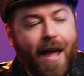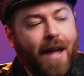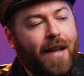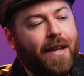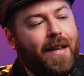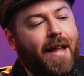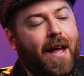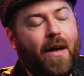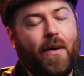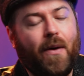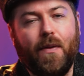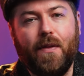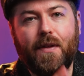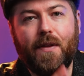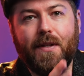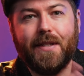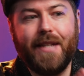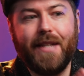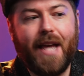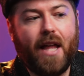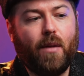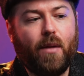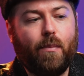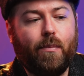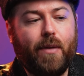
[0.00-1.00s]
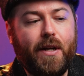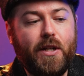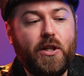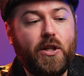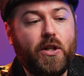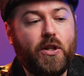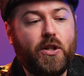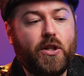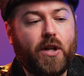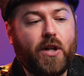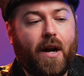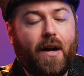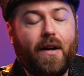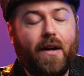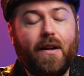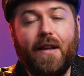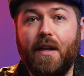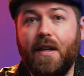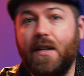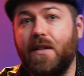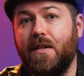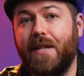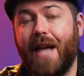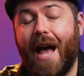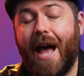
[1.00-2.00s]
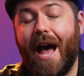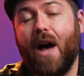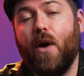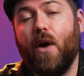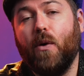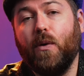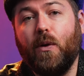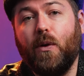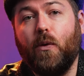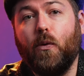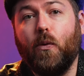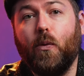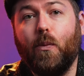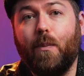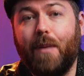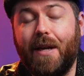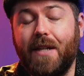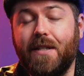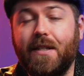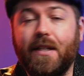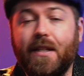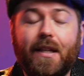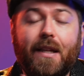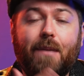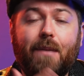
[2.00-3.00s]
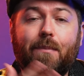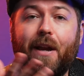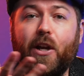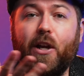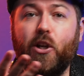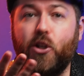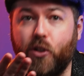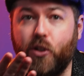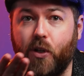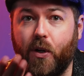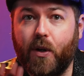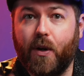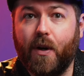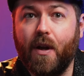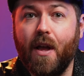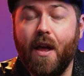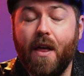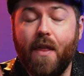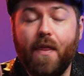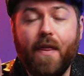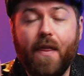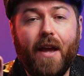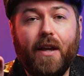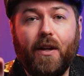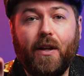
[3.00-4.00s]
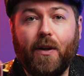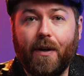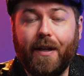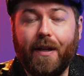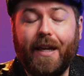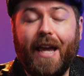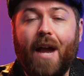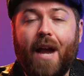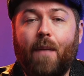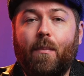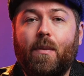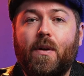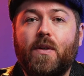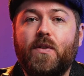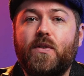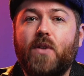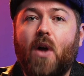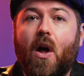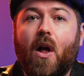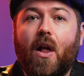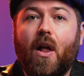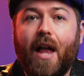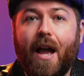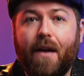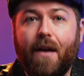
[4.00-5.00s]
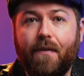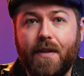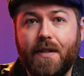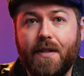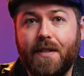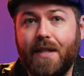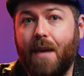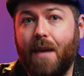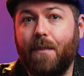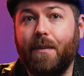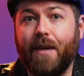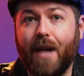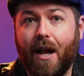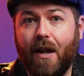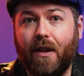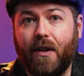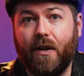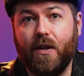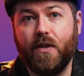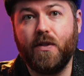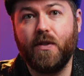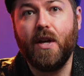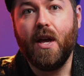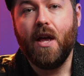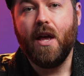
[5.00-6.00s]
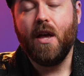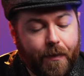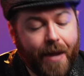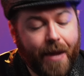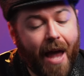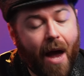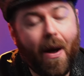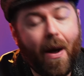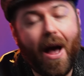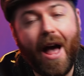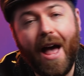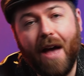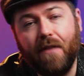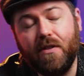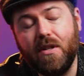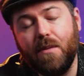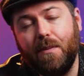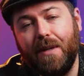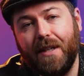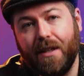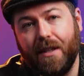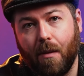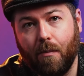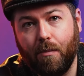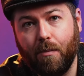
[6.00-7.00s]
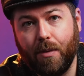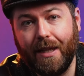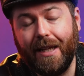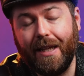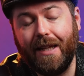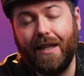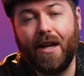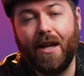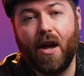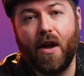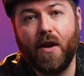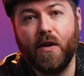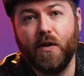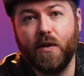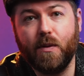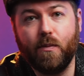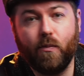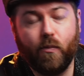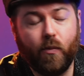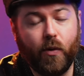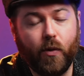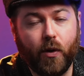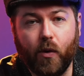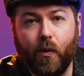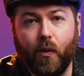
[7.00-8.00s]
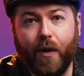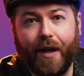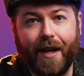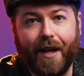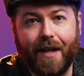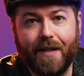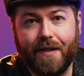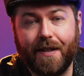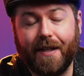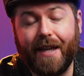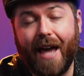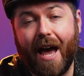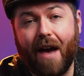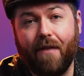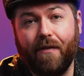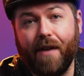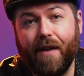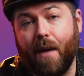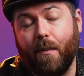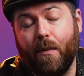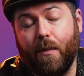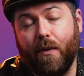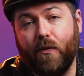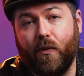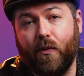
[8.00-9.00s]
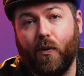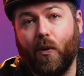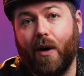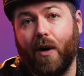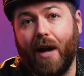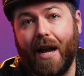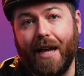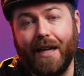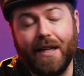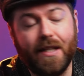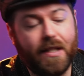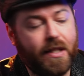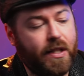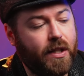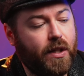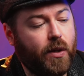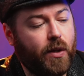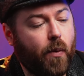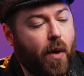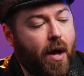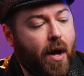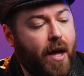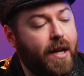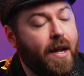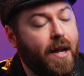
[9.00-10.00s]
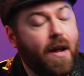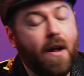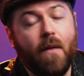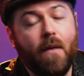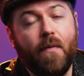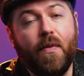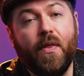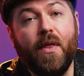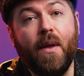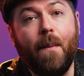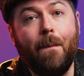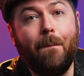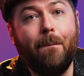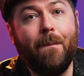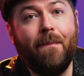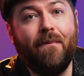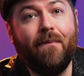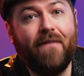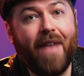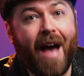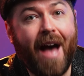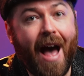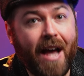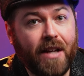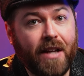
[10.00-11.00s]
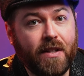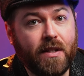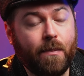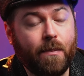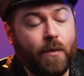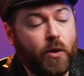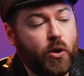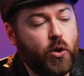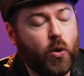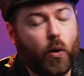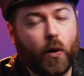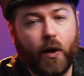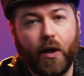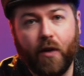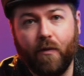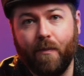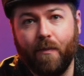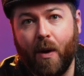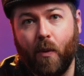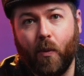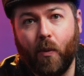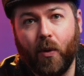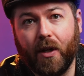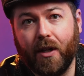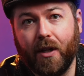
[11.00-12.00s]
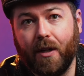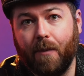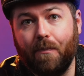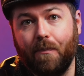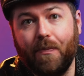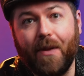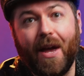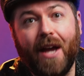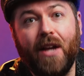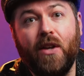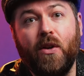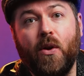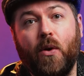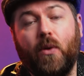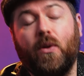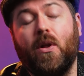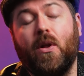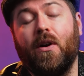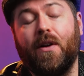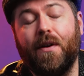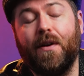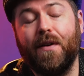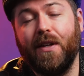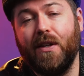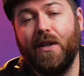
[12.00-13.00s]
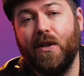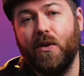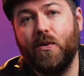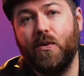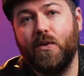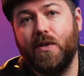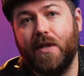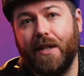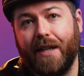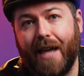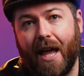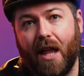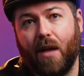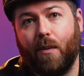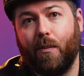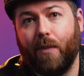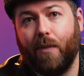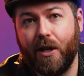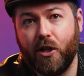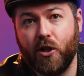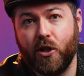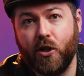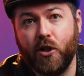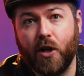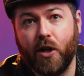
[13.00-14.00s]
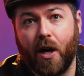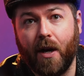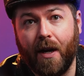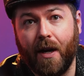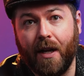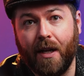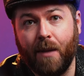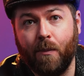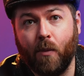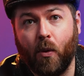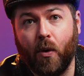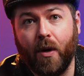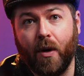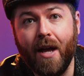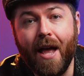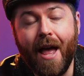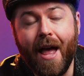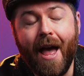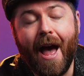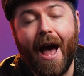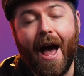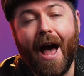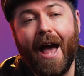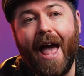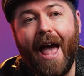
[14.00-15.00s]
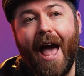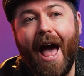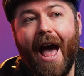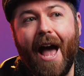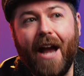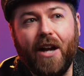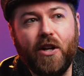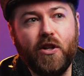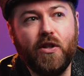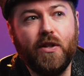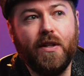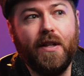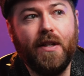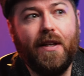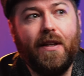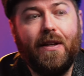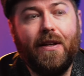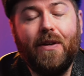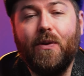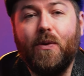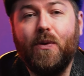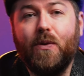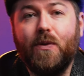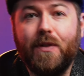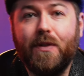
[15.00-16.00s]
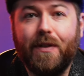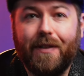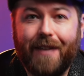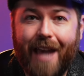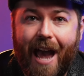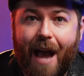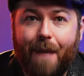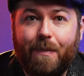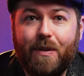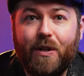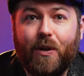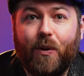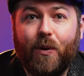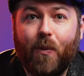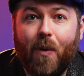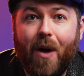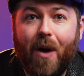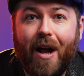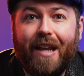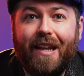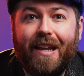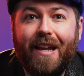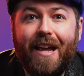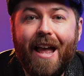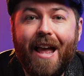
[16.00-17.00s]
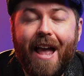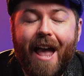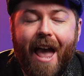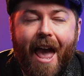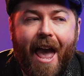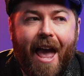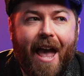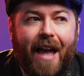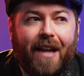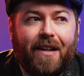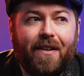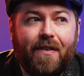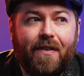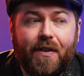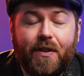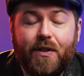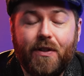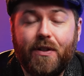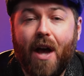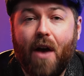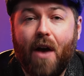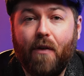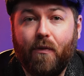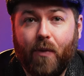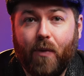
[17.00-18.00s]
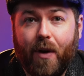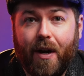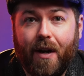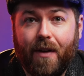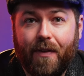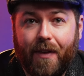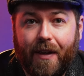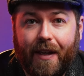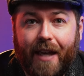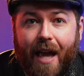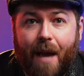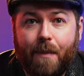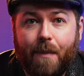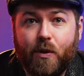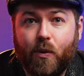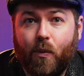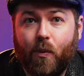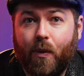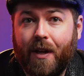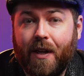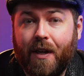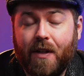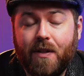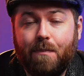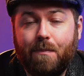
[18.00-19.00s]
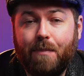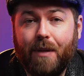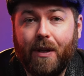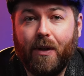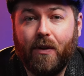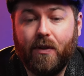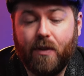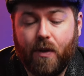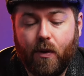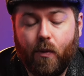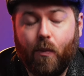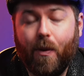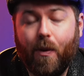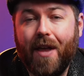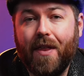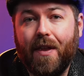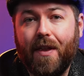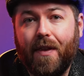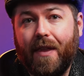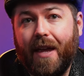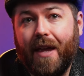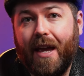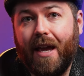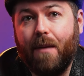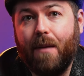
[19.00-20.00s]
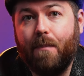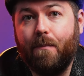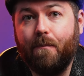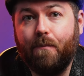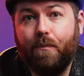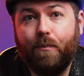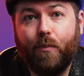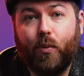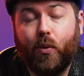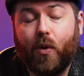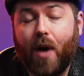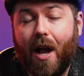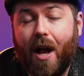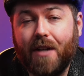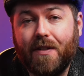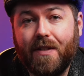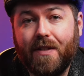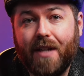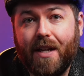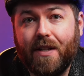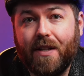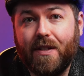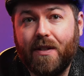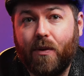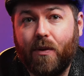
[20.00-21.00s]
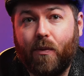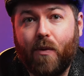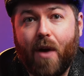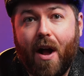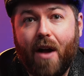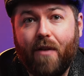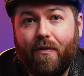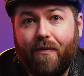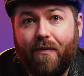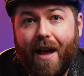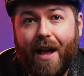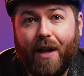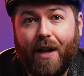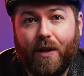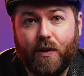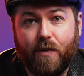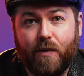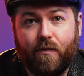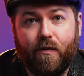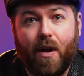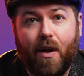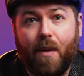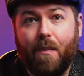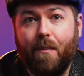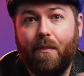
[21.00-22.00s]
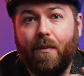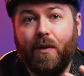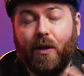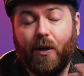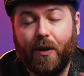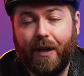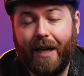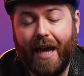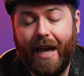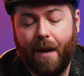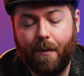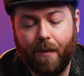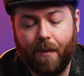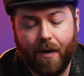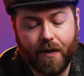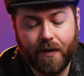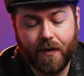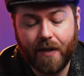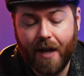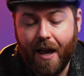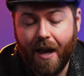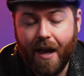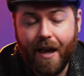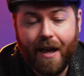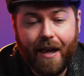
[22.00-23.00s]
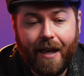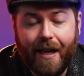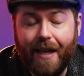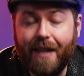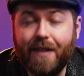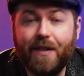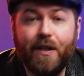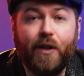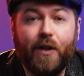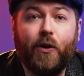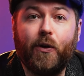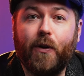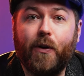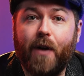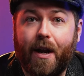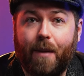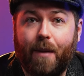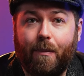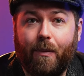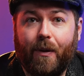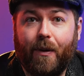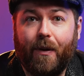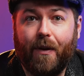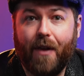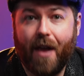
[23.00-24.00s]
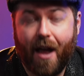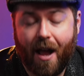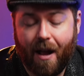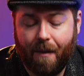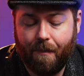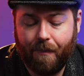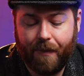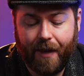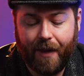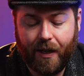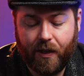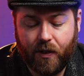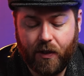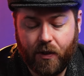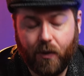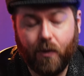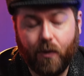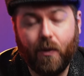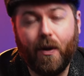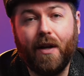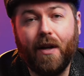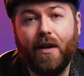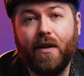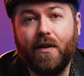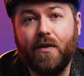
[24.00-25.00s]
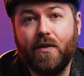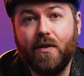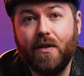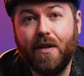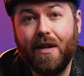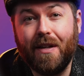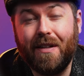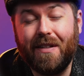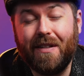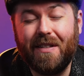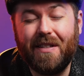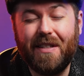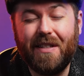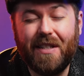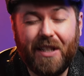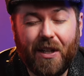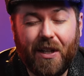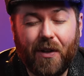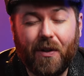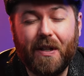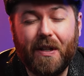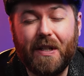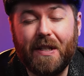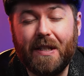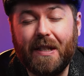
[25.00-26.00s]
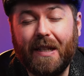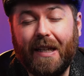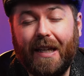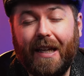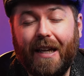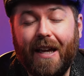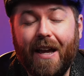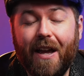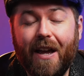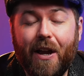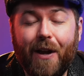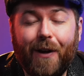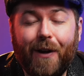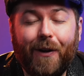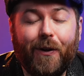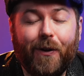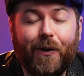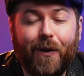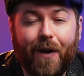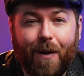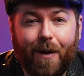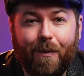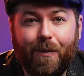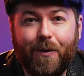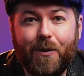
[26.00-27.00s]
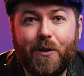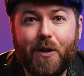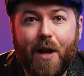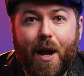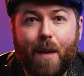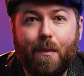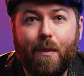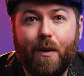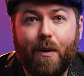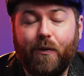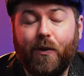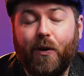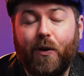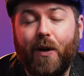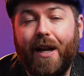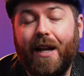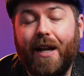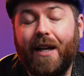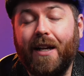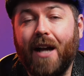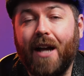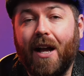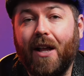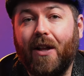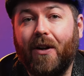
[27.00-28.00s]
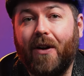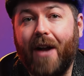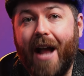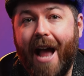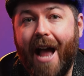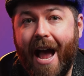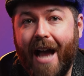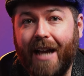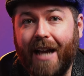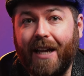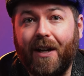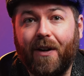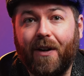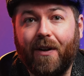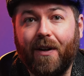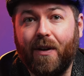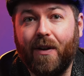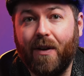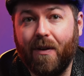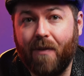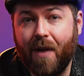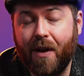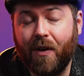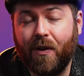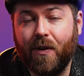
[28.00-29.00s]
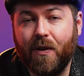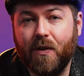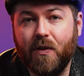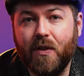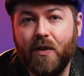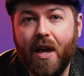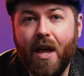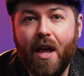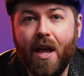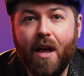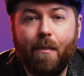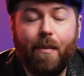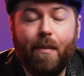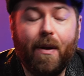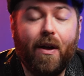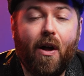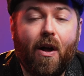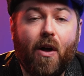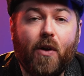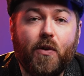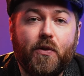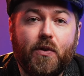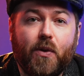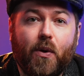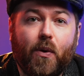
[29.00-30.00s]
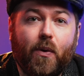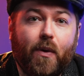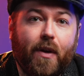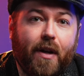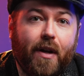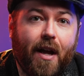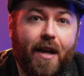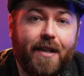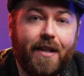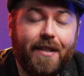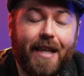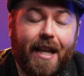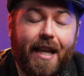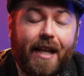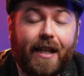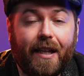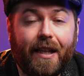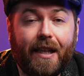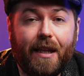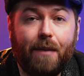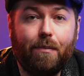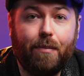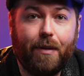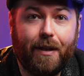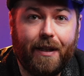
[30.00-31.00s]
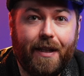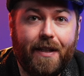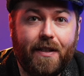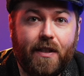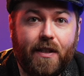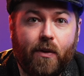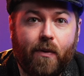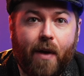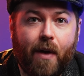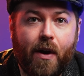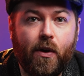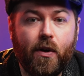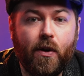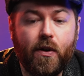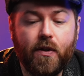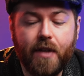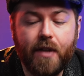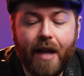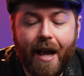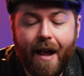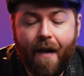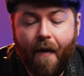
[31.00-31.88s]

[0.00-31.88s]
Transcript: Now, this calibration chart is how you basically make sure that your cameras all have the same colors. Now, I have to be completely honest real quick as a caveat before I continue on. The vast majority of my work, I no longer use the calibration chart anymore. I actually use Capture One, and the software that Capture One has built, the way that they process the raw files from your cameras is incredible. They do a seriously incredible job of creating color accurate renders, but also aesthetically pleasing renders.